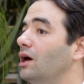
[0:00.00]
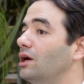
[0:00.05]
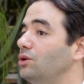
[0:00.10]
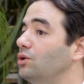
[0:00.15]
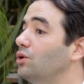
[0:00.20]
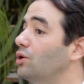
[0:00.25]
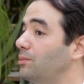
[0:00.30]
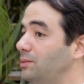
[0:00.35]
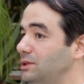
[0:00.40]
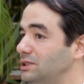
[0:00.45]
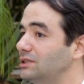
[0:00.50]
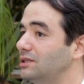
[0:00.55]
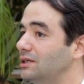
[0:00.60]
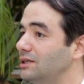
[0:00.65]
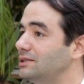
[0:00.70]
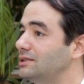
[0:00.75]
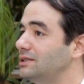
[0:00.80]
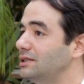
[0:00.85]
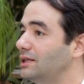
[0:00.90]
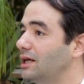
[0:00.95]
Europe is
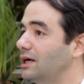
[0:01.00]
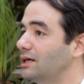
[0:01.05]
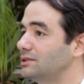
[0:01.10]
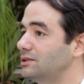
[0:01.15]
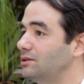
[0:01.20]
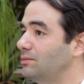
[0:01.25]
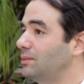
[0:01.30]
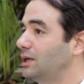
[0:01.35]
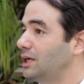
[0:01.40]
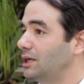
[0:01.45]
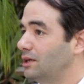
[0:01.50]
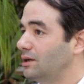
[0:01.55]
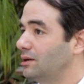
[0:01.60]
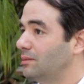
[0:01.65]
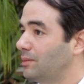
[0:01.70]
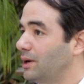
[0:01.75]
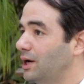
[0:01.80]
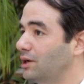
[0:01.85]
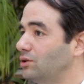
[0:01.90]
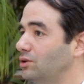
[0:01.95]
still seen as the
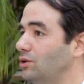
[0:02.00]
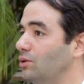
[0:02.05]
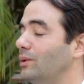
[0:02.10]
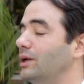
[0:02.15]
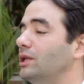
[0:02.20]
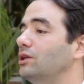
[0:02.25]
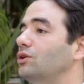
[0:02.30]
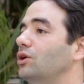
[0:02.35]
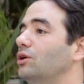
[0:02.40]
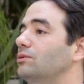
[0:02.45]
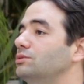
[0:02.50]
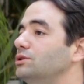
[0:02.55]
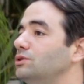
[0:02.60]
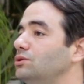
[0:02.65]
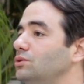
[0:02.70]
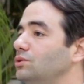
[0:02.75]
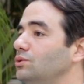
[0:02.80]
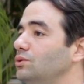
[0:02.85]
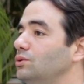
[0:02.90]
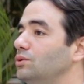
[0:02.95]
main partner when it comes
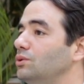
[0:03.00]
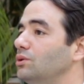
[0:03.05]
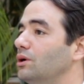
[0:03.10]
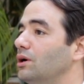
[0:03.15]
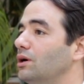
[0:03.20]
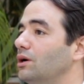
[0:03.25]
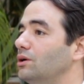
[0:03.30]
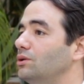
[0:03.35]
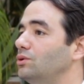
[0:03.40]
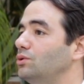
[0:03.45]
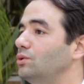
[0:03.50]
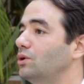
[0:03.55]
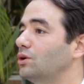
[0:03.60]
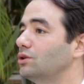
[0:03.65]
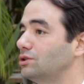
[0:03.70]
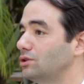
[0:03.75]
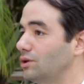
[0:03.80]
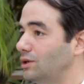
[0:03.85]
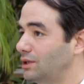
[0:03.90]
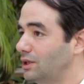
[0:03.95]
to
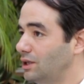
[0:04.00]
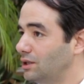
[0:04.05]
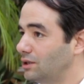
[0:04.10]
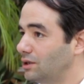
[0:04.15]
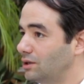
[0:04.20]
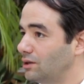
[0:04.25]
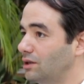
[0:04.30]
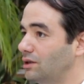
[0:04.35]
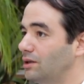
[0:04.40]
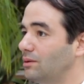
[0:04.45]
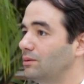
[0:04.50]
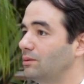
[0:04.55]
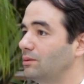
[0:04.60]
consolidating the